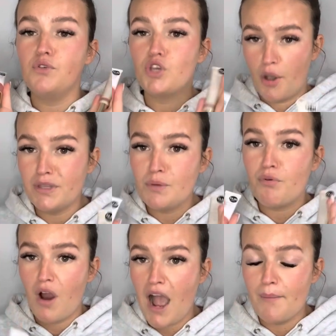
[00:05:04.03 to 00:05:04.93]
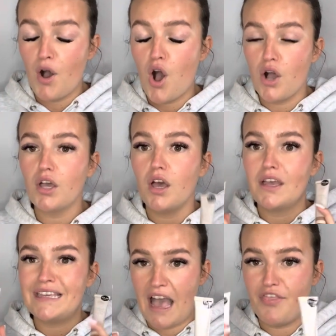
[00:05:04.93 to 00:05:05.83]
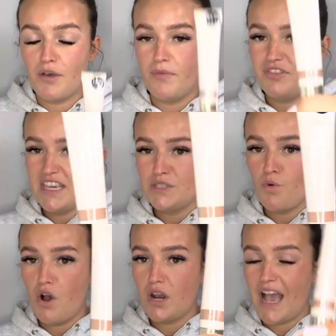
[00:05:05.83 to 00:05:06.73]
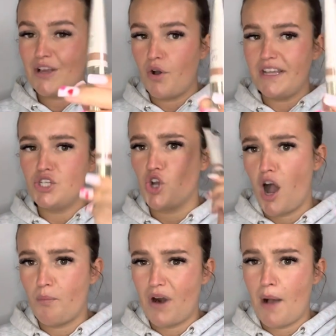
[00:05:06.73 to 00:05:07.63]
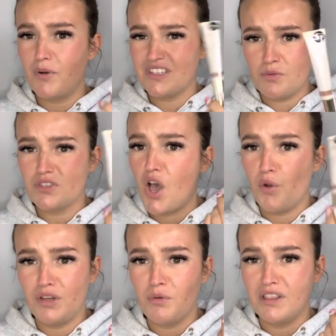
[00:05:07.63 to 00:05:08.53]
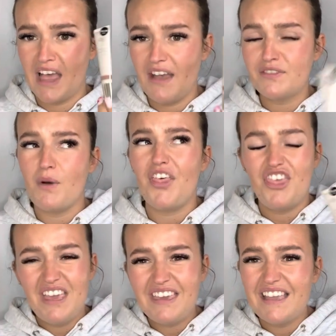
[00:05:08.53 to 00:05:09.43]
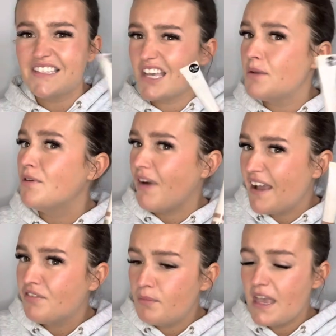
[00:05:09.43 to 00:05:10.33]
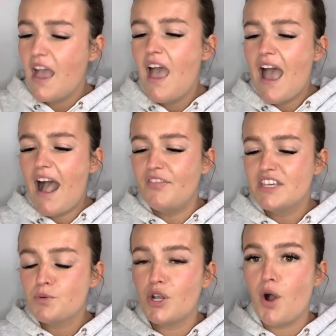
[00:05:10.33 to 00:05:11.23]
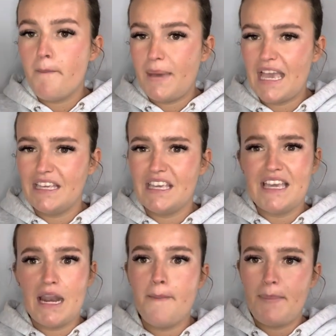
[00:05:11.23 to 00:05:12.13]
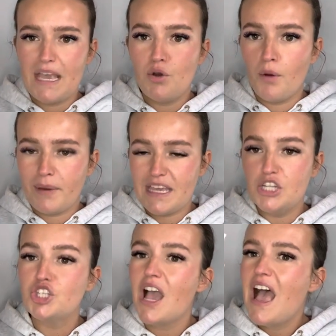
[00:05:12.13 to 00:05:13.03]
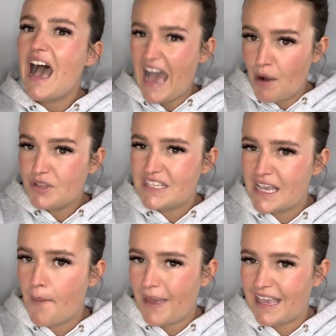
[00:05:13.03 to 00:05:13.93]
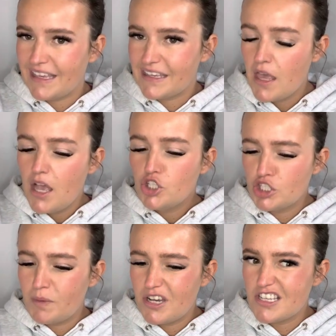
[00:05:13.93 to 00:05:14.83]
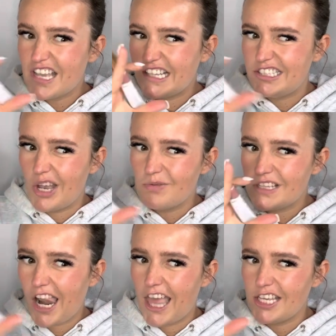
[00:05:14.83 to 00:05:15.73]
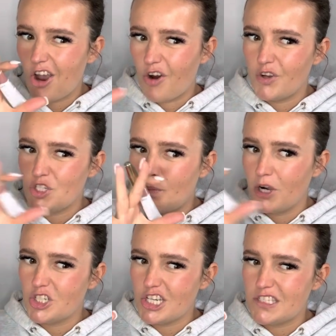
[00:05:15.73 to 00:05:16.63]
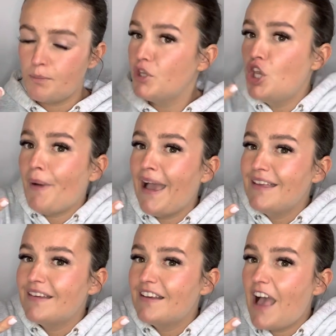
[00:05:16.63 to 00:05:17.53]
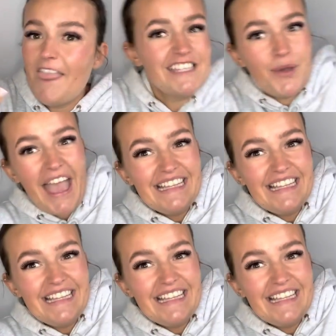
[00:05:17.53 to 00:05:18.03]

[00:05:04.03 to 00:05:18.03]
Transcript: go into Primark, get them. This one I got in dark brown because it was the only one left, but I think it's going to be right for me. And this one I got in pink. You can get it in pink or peach. I would say get pink just because I don't like orange blushes, but you might, and that's okay.